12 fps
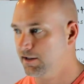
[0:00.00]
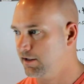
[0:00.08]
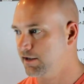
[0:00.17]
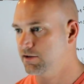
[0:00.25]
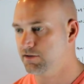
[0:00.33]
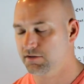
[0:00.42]

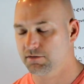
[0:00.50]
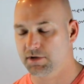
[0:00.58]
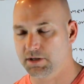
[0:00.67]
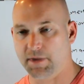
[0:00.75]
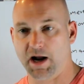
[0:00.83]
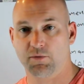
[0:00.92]
Like you, you,
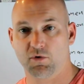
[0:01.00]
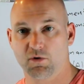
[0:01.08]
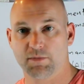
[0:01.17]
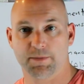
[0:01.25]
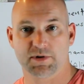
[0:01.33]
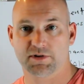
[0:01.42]
in my
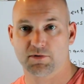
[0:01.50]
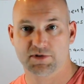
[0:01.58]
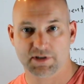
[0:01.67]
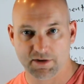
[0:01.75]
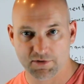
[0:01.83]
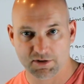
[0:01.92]
room, episode
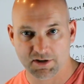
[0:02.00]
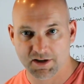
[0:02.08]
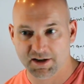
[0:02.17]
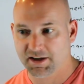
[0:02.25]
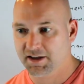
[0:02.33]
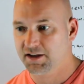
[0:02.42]
seven,
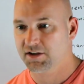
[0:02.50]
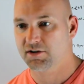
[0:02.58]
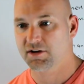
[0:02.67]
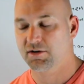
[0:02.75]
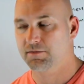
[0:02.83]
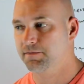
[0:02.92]
you
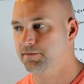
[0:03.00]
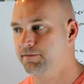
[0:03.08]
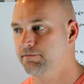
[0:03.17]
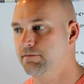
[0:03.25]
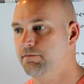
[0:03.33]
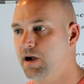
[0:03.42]
know,
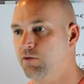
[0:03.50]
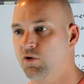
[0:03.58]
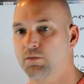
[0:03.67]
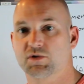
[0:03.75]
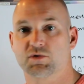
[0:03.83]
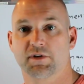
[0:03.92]
my
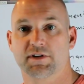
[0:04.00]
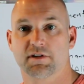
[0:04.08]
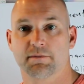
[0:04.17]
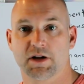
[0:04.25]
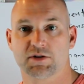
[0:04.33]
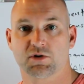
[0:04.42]
room is really
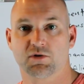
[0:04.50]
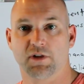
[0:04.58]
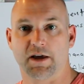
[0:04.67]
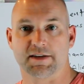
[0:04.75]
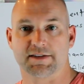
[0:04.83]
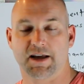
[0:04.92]
symmetrical.
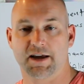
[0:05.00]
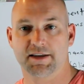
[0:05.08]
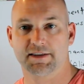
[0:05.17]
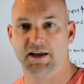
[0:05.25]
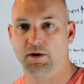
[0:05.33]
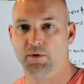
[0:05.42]
I designed
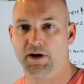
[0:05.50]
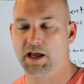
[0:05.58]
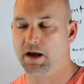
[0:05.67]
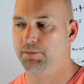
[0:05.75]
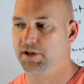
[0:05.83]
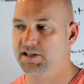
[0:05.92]
it that way.
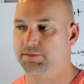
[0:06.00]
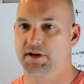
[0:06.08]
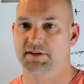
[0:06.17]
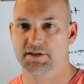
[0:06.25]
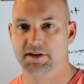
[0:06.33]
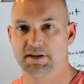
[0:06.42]
I placed my
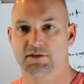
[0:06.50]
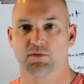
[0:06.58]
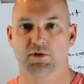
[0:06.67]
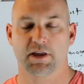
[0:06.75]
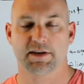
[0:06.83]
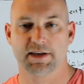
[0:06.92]
seats
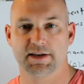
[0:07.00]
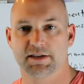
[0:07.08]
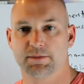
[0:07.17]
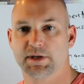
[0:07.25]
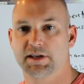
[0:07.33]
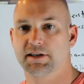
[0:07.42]
where they needed
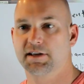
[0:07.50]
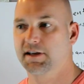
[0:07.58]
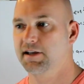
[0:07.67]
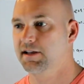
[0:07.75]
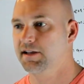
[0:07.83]
to be